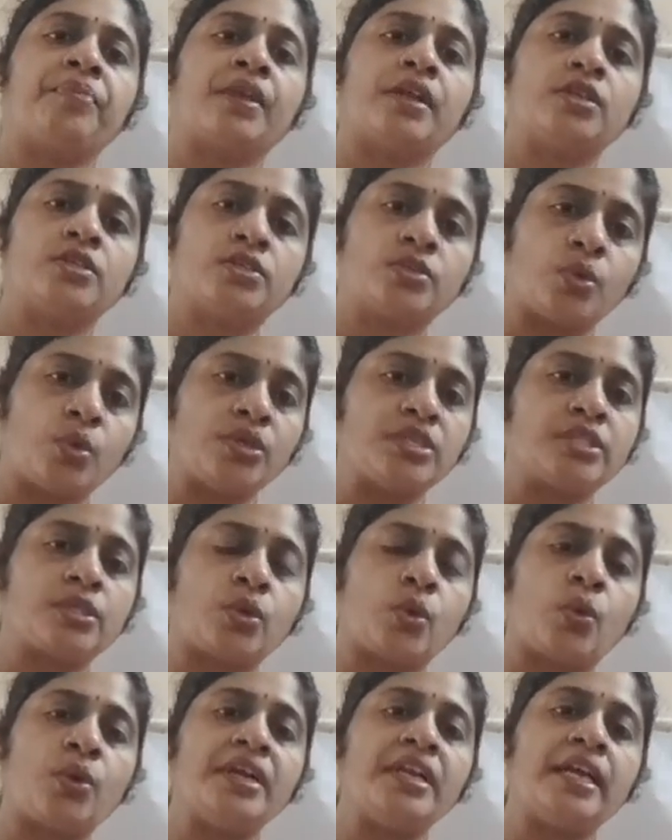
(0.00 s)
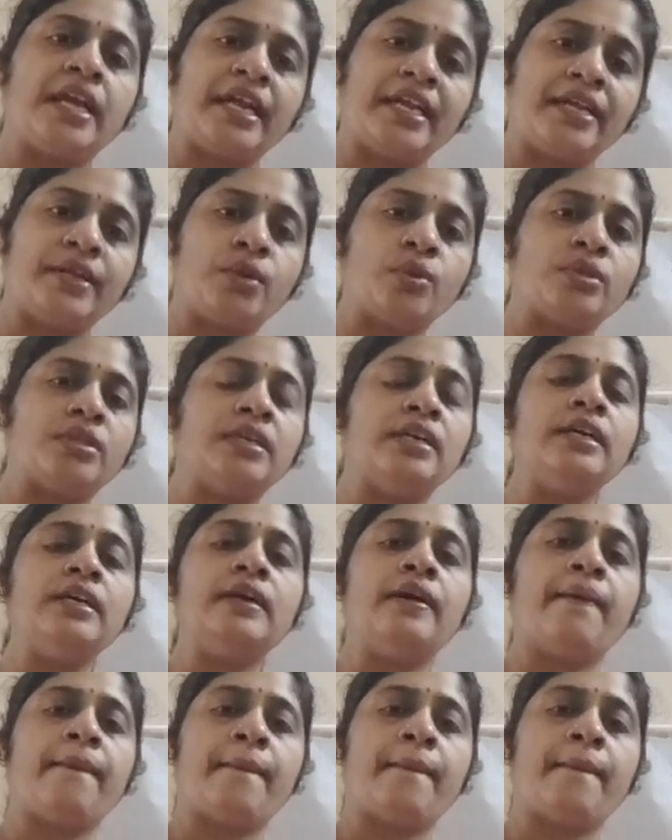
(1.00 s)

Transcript: source code into the